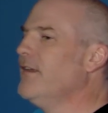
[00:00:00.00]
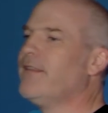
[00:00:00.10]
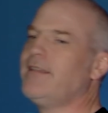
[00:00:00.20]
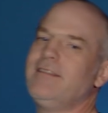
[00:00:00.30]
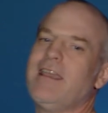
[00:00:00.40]

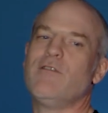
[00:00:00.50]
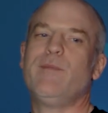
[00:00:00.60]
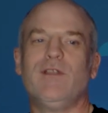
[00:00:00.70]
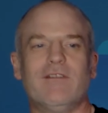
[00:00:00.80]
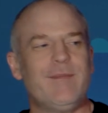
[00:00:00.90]
This is how we
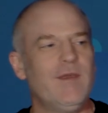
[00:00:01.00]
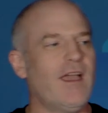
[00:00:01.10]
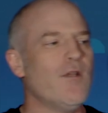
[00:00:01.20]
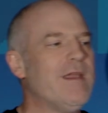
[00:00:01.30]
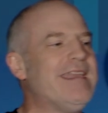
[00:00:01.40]
build our
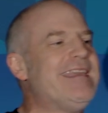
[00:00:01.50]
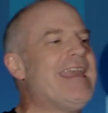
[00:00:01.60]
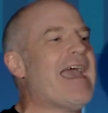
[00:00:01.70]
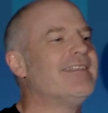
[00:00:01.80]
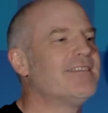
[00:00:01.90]
API. We
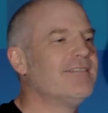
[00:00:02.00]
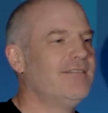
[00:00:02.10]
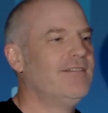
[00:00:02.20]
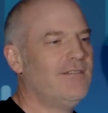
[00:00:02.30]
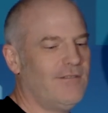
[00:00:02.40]
get
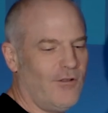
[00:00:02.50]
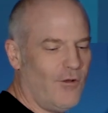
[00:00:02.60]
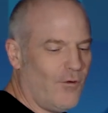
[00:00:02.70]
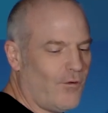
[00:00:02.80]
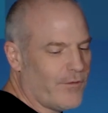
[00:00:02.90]

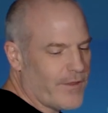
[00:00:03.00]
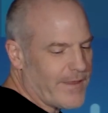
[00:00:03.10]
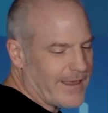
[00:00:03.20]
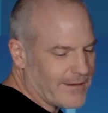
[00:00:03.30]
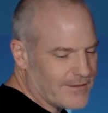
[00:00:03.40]
all the
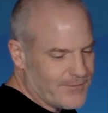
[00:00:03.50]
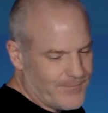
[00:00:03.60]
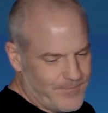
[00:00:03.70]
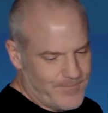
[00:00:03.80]
things.